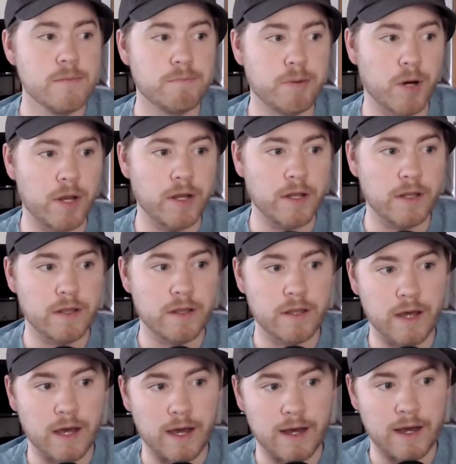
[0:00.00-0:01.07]
But
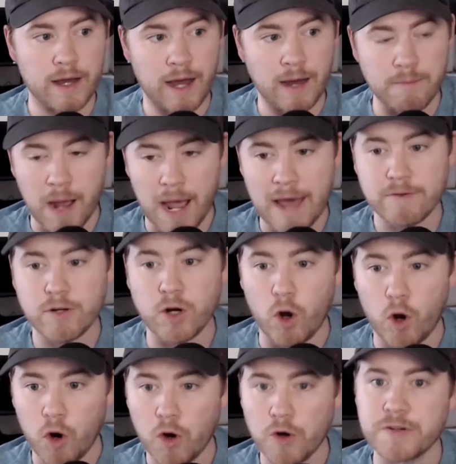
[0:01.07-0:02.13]
I'm having a
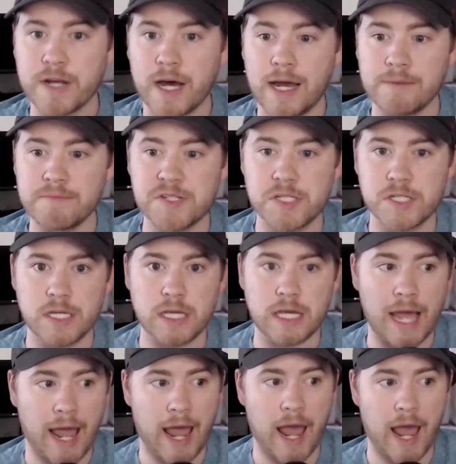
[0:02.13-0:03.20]
hard time seeing
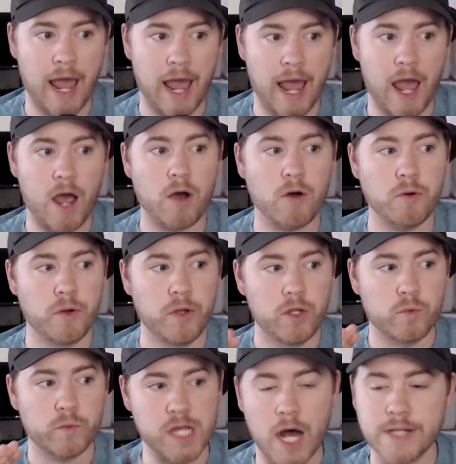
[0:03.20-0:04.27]
how
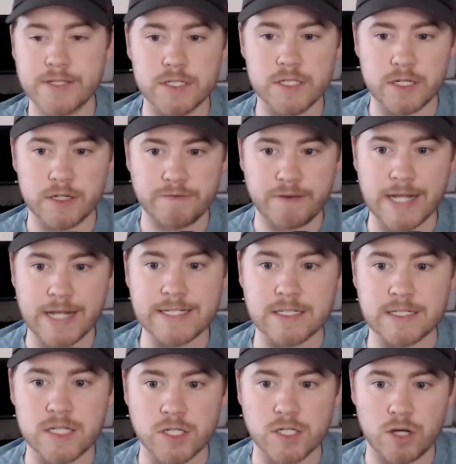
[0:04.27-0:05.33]
Wisconsin is going to find
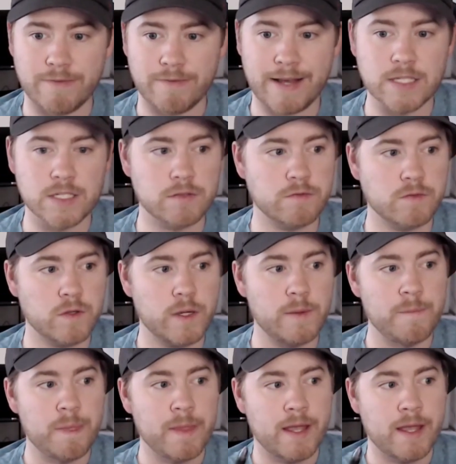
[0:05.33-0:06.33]
success offensively.